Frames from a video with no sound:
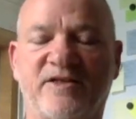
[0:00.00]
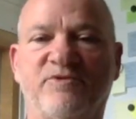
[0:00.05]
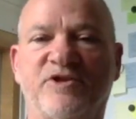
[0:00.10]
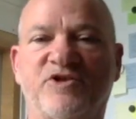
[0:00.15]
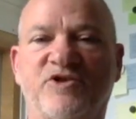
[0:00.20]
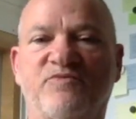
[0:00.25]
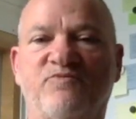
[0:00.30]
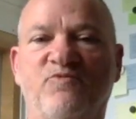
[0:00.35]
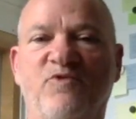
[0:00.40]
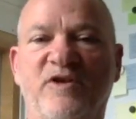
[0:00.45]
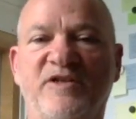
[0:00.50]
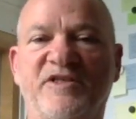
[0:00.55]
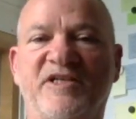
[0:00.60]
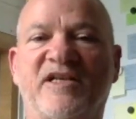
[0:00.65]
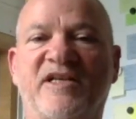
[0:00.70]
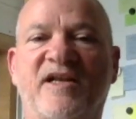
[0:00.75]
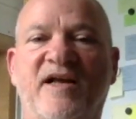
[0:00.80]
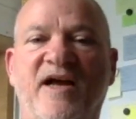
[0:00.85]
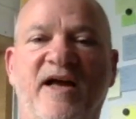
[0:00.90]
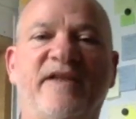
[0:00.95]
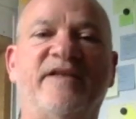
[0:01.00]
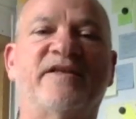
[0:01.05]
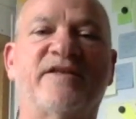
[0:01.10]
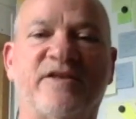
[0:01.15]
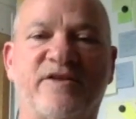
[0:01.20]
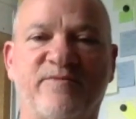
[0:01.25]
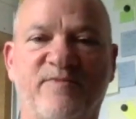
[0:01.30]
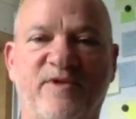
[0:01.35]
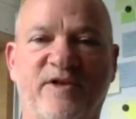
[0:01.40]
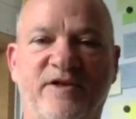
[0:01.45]
which once it got into
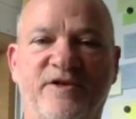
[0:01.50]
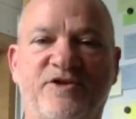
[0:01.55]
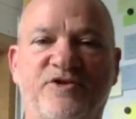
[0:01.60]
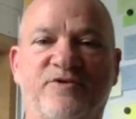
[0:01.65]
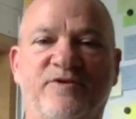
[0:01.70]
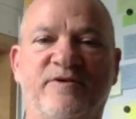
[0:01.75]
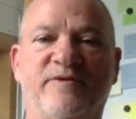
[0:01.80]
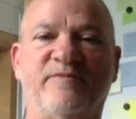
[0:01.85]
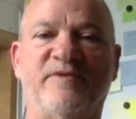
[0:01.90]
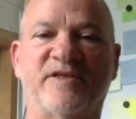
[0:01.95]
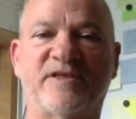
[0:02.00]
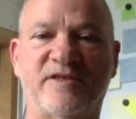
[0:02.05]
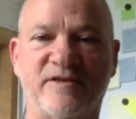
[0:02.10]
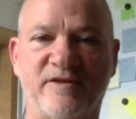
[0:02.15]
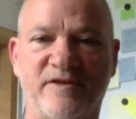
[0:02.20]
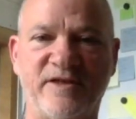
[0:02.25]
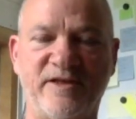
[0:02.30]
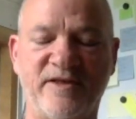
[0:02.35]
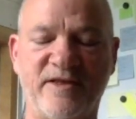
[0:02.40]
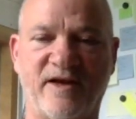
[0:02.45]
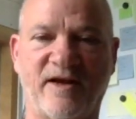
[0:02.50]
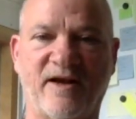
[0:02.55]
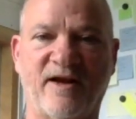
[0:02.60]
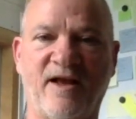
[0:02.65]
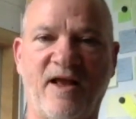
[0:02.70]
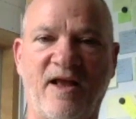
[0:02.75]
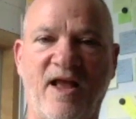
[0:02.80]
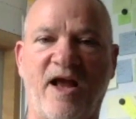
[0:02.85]
the bloodstream is still in there.